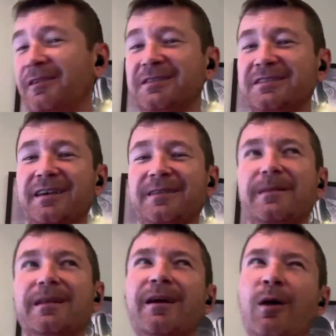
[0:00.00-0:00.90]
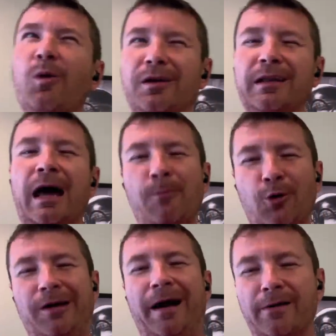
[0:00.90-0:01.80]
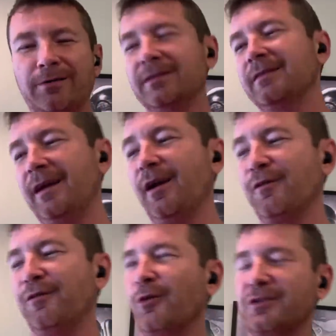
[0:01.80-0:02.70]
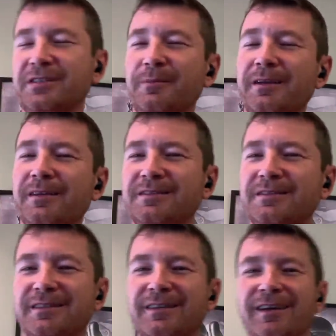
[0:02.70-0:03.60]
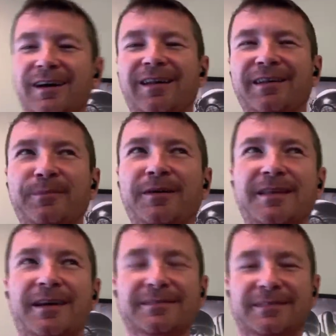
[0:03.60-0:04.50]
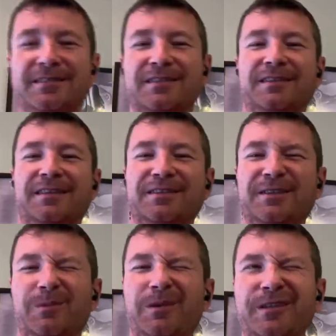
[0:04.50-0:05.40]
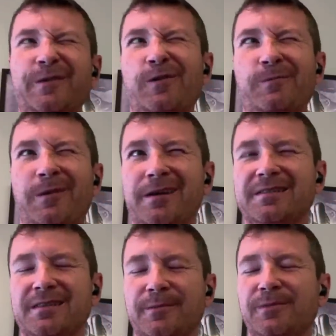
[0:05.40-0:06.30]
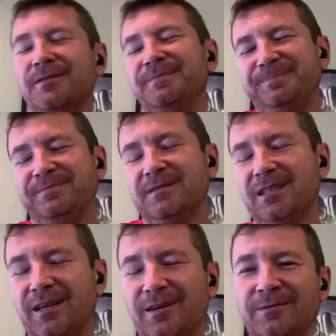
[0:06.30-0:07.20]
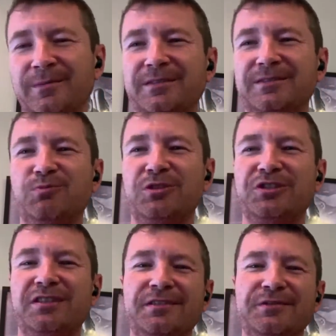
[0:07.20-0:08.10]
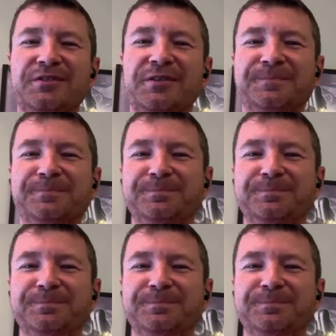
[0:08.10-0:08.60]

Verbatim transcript: And it's like we're a lot more coddled in the Air Force. I mean, I'll admit that's a little bit different mindset, but you know, I mean, it's what you get used to.